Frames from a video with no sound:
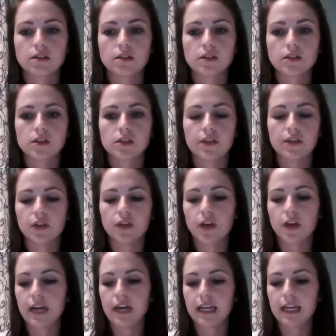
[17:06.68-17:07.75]
So if you go
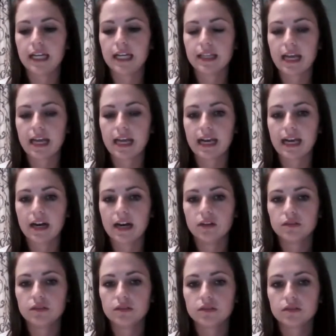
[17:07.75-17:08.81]
ahead and get that out,
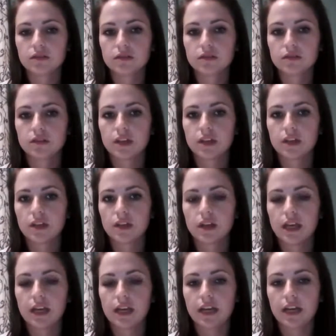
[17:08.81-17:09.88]

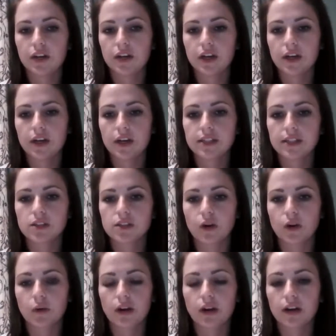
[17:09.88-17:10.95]
and you can go ahead and
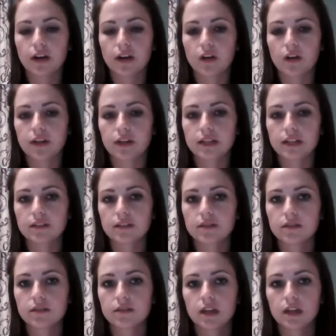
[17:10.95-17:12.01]
start working on it.
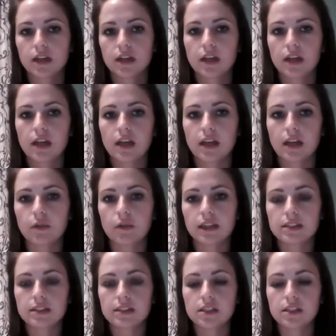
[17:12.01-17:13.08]
And when
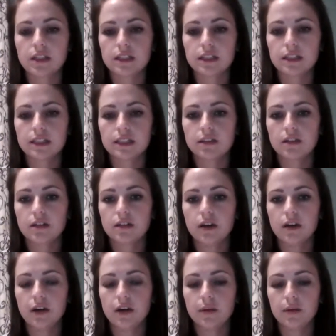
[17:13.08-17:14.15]
it's done,
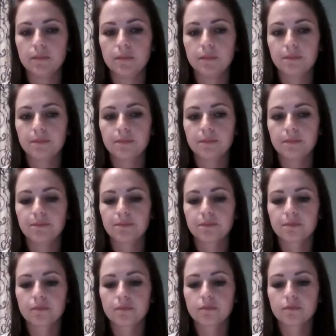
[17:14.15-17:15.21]
I
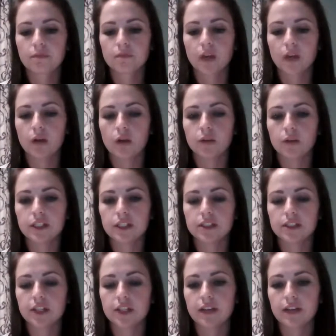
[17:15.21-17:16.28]
want you to
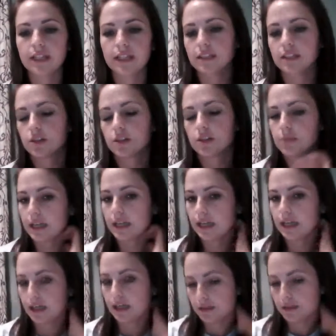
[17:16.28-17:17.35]
turn that in to
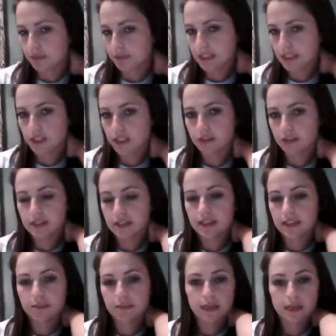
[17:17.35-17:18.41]
me, and please do this
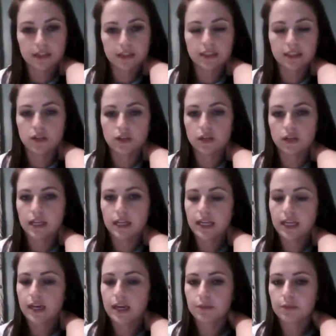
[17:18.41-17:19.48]
independently. Don't get
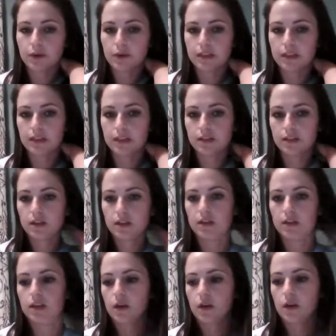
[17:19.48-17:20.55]
any help on it.
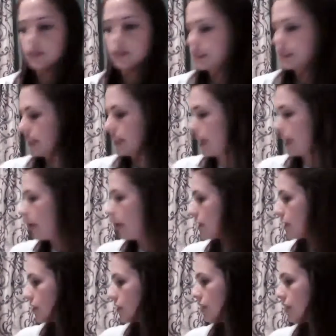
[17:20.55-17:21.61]
I want to see how
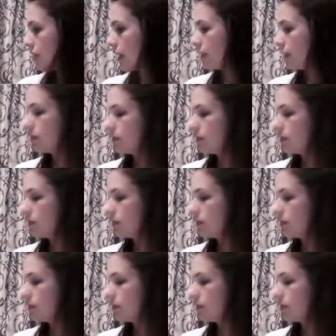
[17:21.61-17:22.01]
much you know.